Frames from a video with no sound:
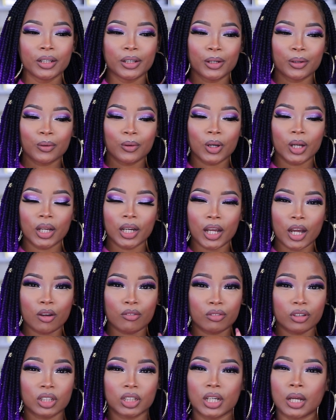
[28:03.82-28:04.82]
you know, and I
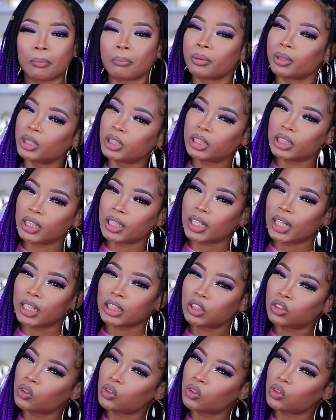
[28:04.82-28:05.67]
really appreciate that.